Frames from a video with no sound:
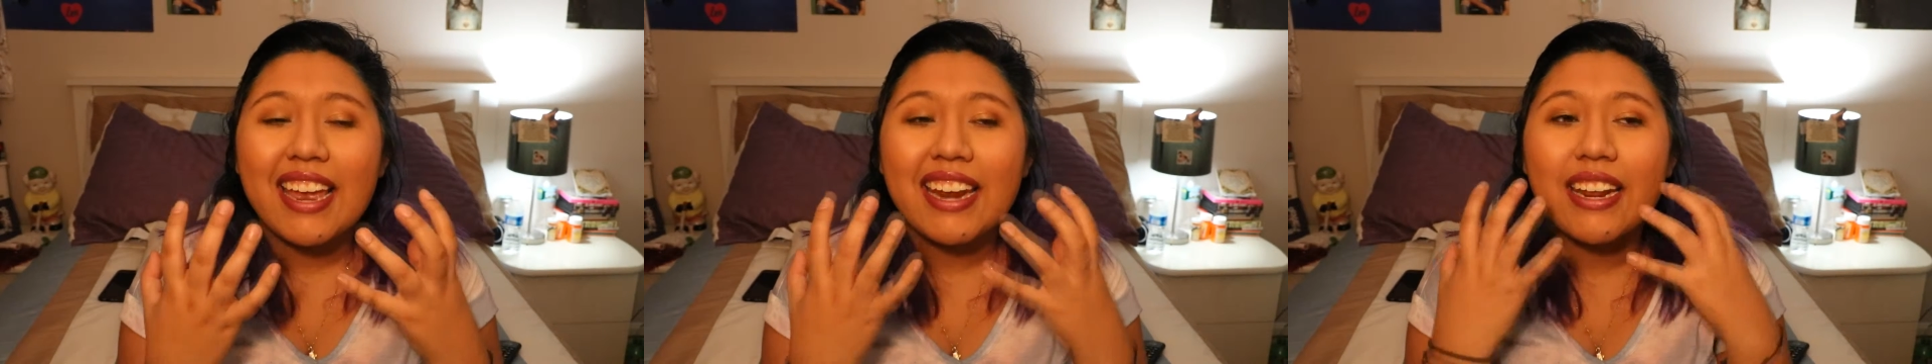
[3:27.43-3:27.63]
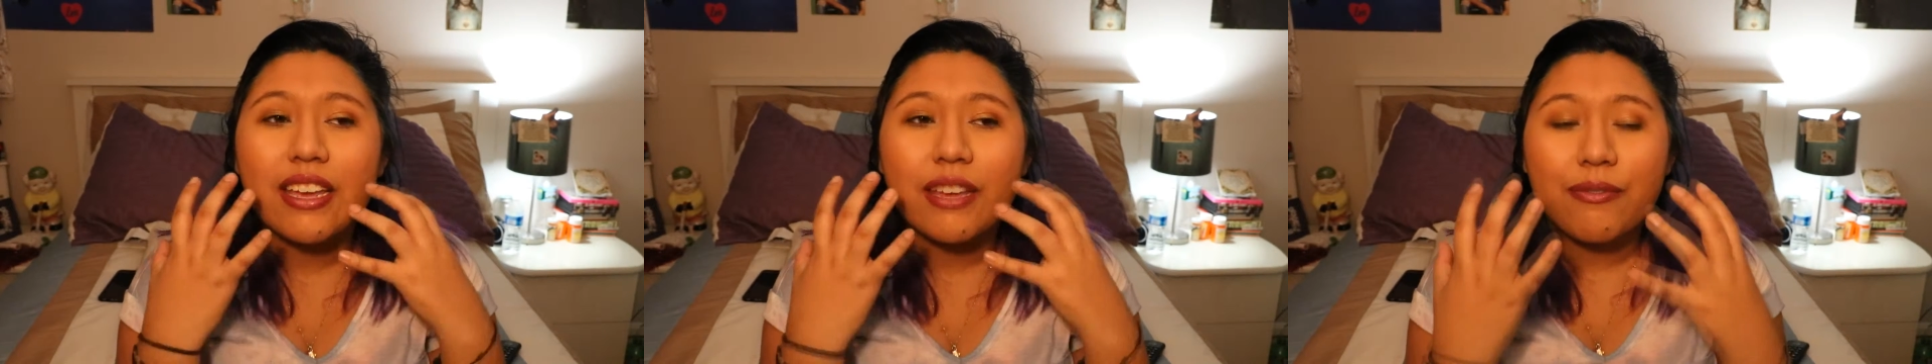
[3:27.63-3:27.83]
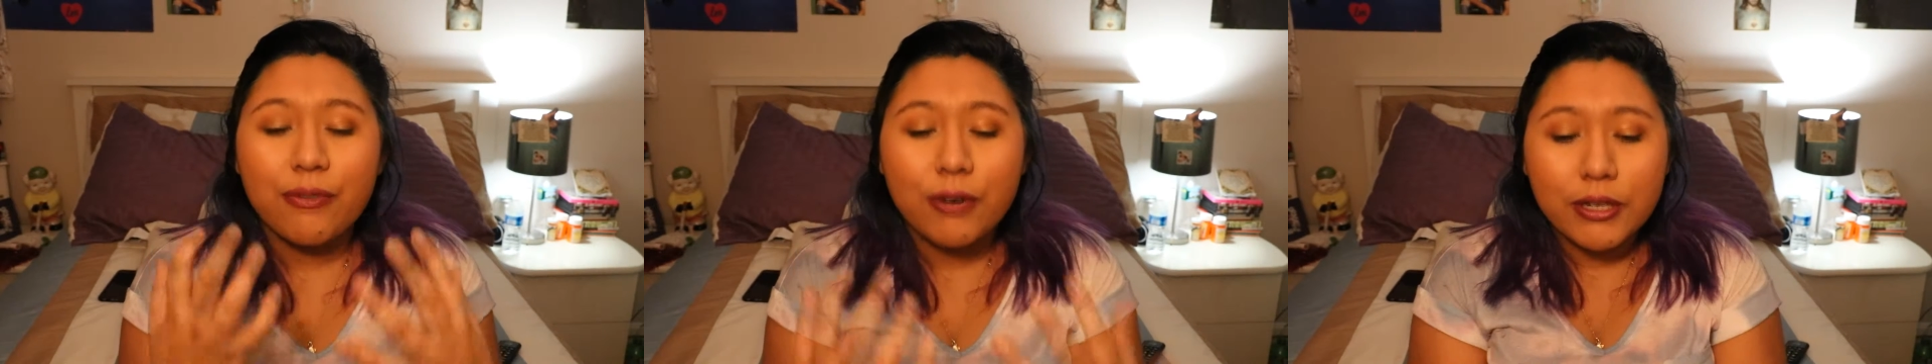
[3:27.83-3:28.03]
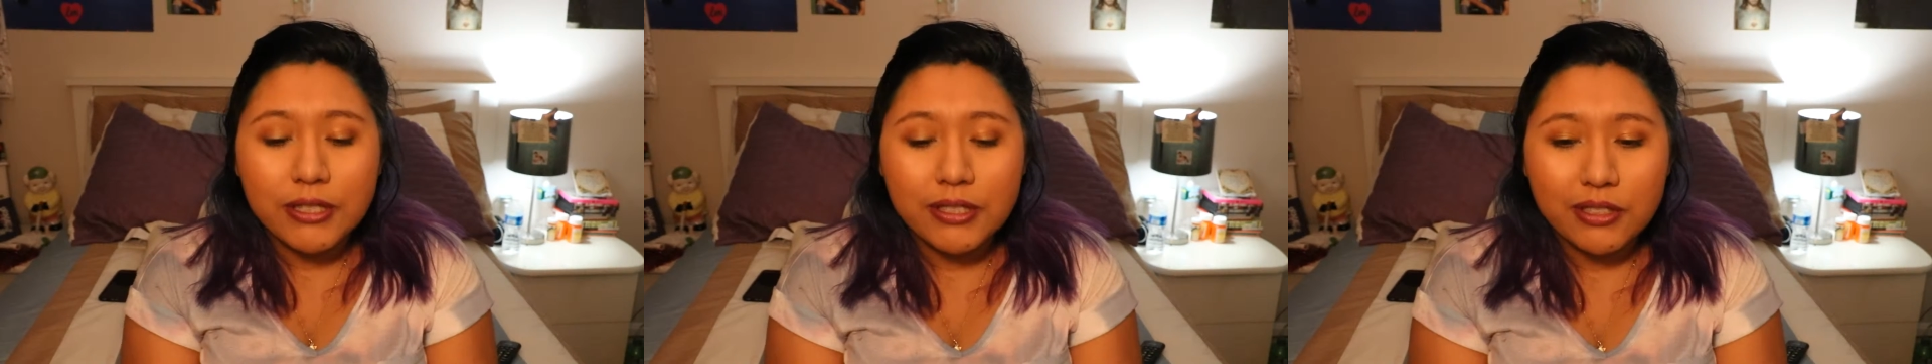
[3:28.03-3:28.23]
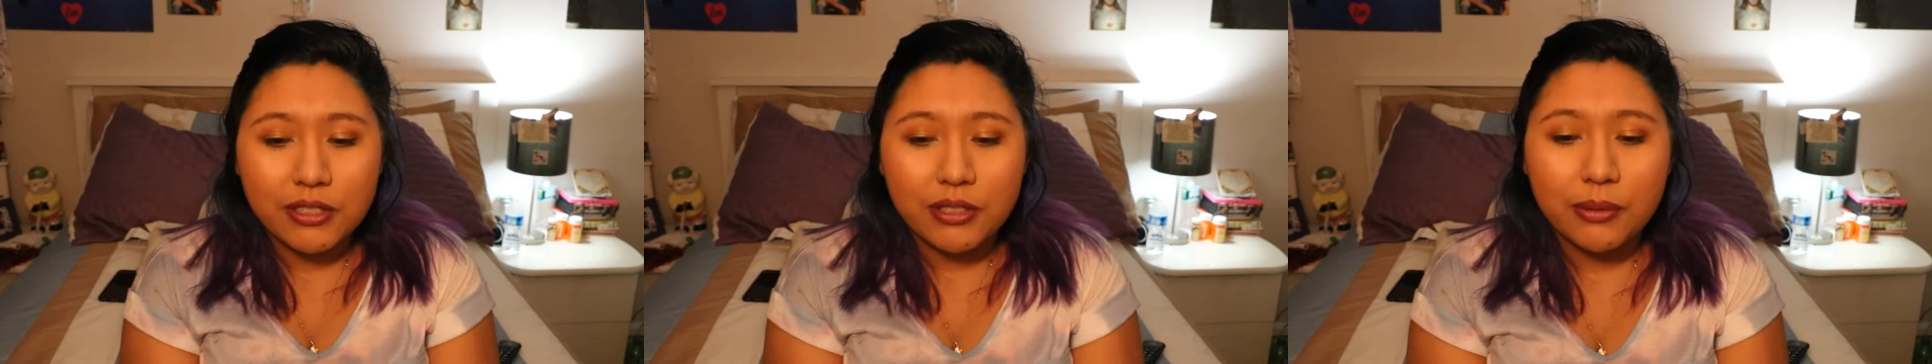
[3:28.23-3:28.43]
and I am
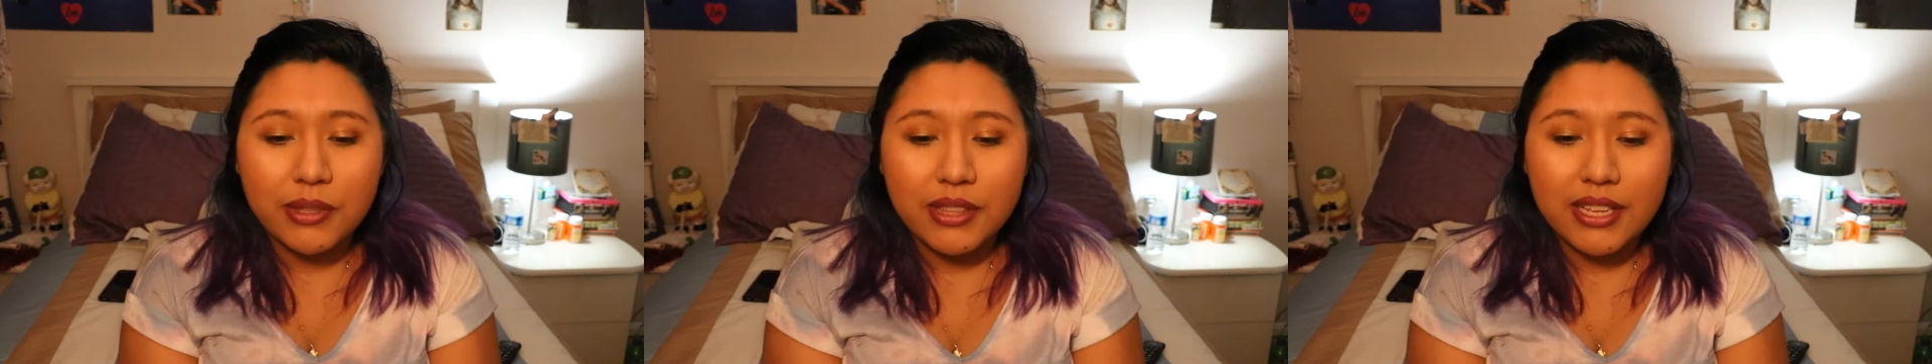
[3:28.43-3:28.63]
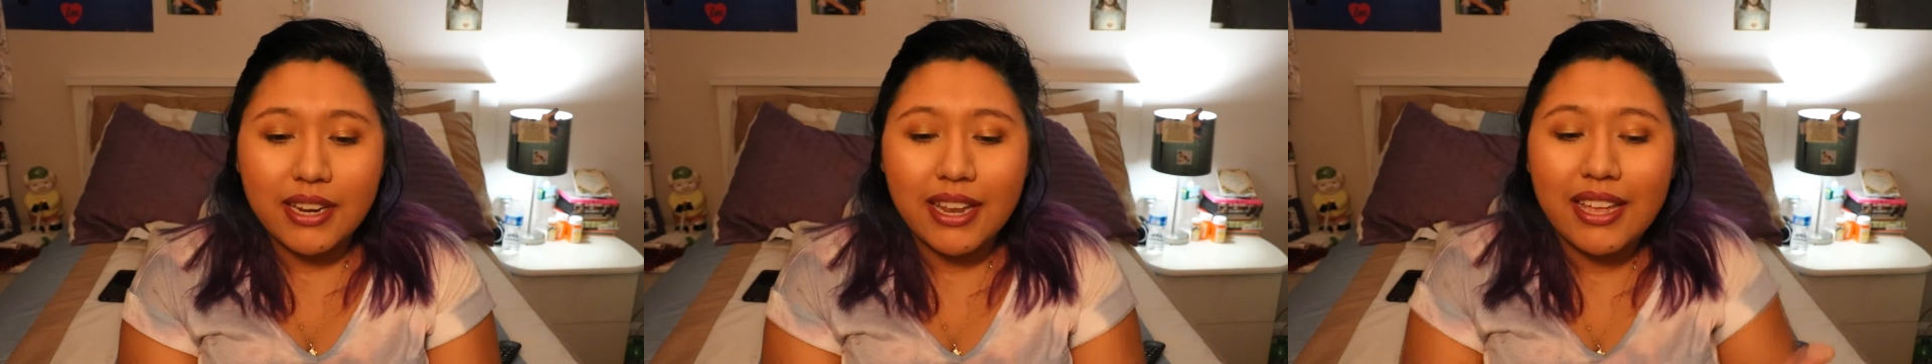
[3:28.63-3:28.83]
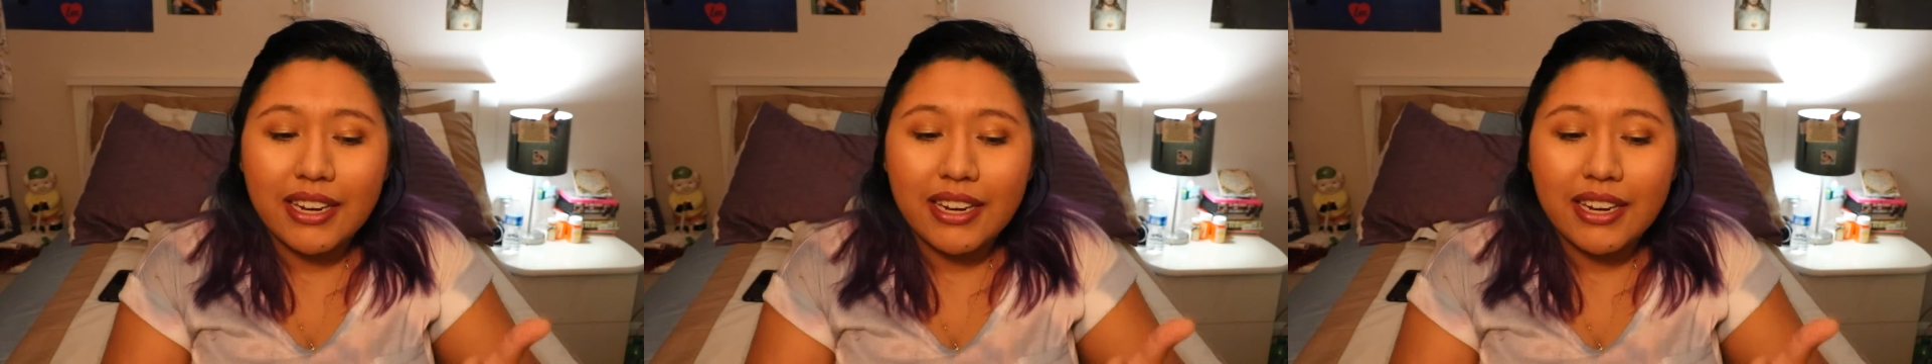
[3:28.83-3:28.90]
forced to deal with it,